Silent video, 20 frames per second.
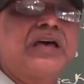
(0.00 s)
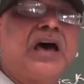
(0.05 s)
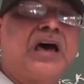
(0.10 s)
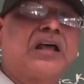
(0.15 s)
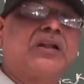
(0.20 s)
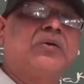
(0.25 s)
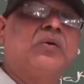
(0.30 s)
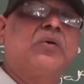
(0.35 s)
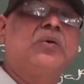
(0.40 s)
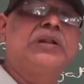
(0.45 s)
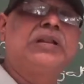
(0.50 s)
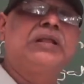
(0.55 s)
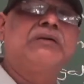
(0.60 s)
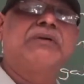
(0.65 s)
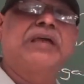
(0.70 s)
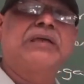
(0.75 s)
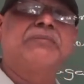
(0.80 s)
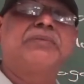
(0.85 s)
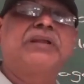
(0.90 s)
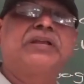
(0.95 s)
are only
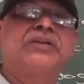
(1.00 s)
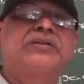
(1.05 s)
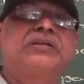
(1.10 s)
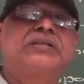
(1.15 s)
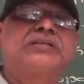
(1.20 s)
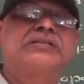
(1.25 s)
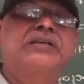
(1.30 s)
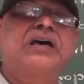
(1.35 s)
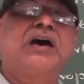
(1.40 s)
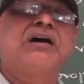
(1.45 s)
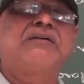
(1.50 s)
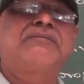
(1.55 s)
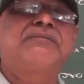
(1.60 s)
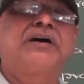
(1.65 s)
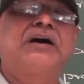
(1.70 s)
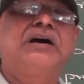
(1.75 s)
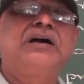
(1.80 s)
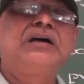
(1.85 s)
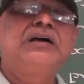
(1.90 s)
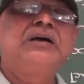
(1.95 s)
vibrations
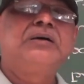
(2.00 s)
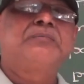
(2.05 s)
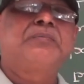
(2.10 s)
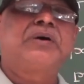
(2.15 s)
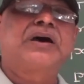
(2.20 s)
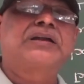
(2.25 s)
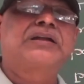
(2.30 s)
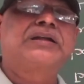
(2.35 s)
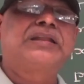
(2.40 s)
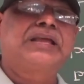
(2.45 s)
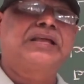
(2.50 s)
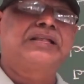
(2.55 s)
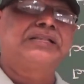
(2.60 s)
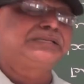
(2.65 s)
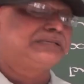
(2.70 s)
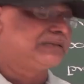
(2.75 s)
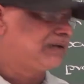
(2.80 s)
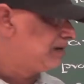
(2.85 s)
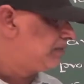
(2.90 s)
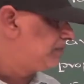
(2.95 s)
of
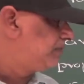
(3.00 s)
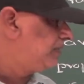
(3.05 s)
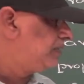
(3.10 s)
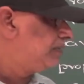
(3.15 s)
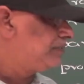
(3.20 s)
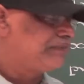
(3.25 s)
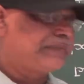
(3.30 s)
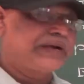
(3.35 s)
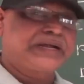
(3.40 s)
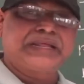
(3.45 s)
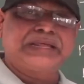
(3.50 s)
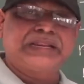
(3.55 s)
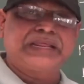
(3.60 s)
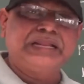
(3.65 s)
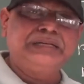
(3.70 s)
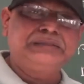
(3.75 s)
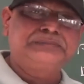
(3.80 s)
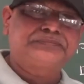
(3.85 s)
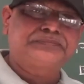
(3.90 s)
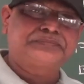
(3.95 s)
particles of material